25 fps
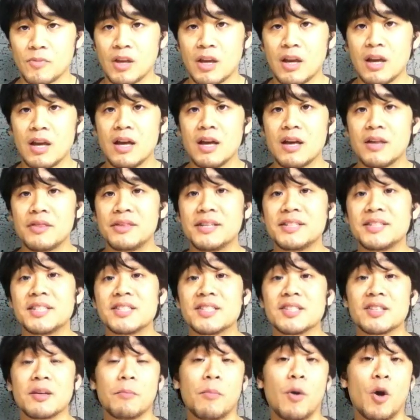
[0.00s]
This is the
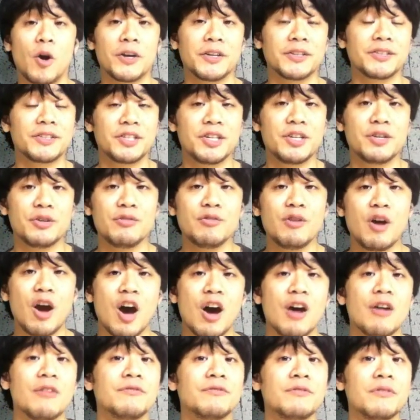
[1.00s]
part 2 of
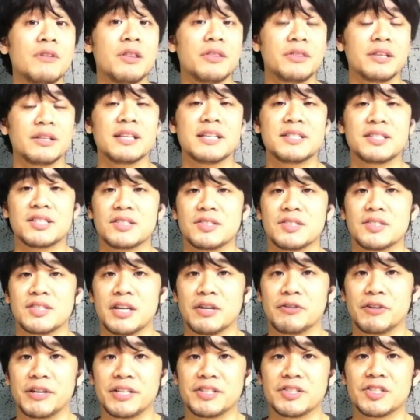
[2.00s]
the lesson series